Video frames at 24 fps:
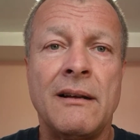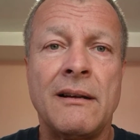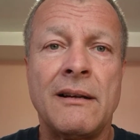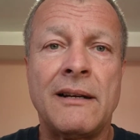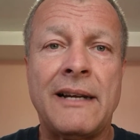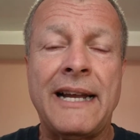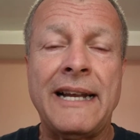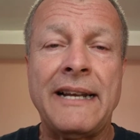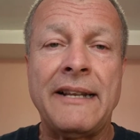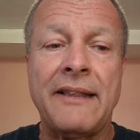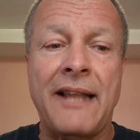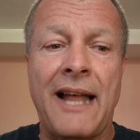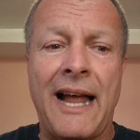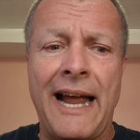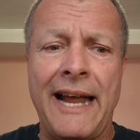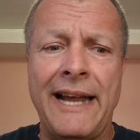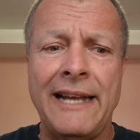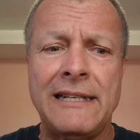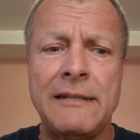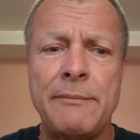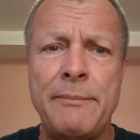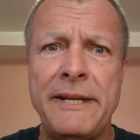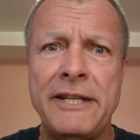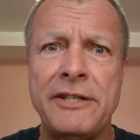Can
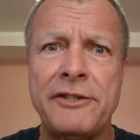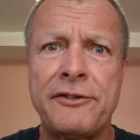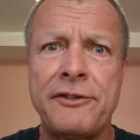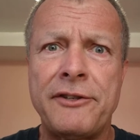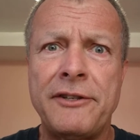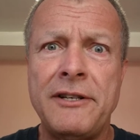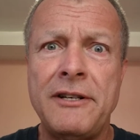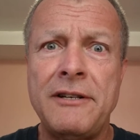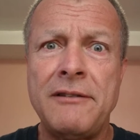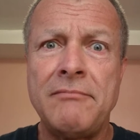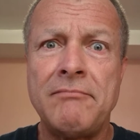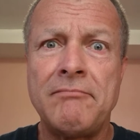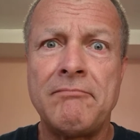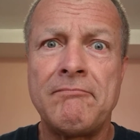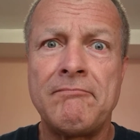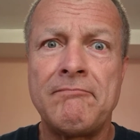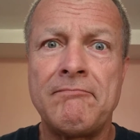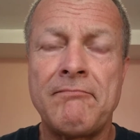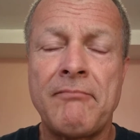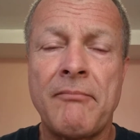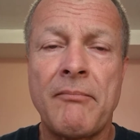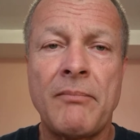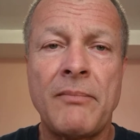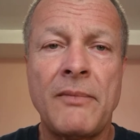lies be certain?
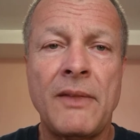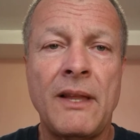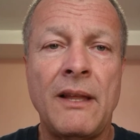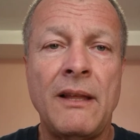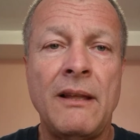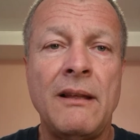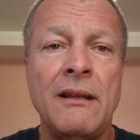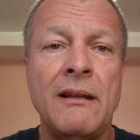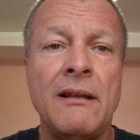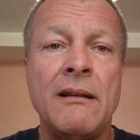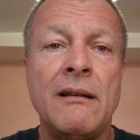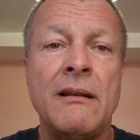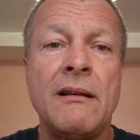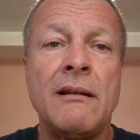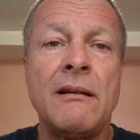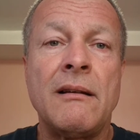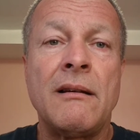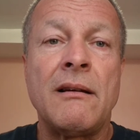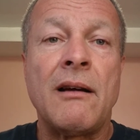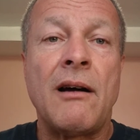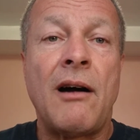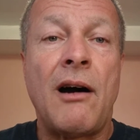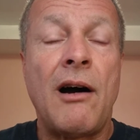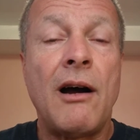
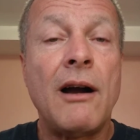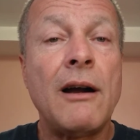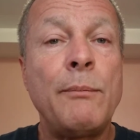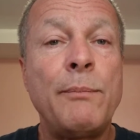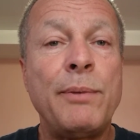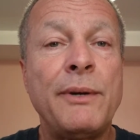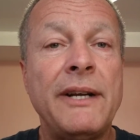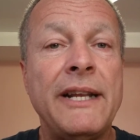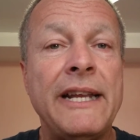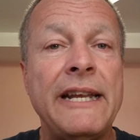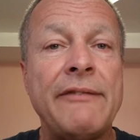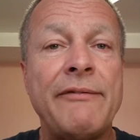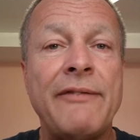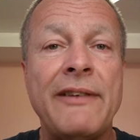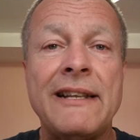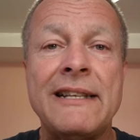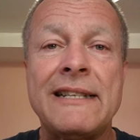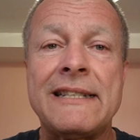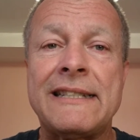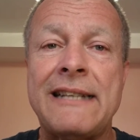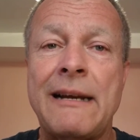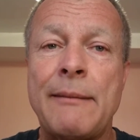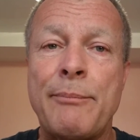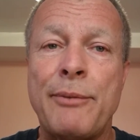Our belief in
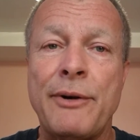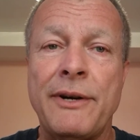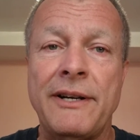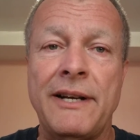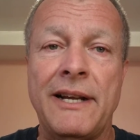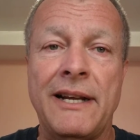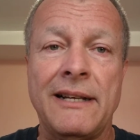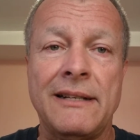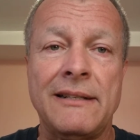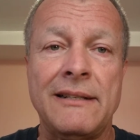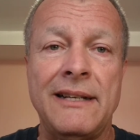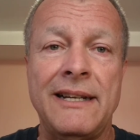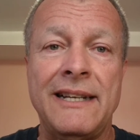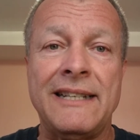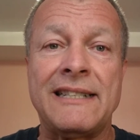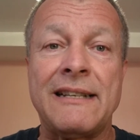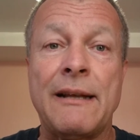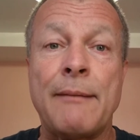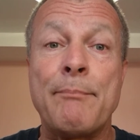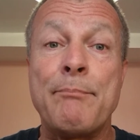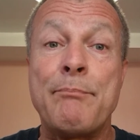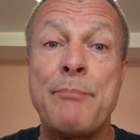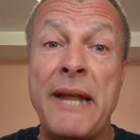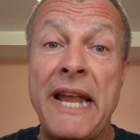separateness is
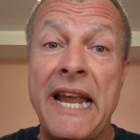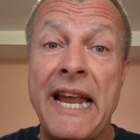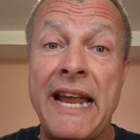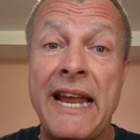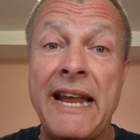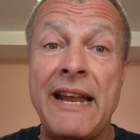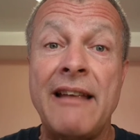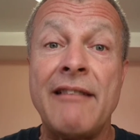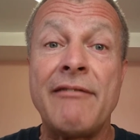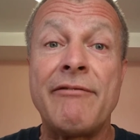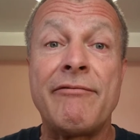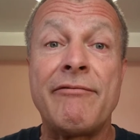a big,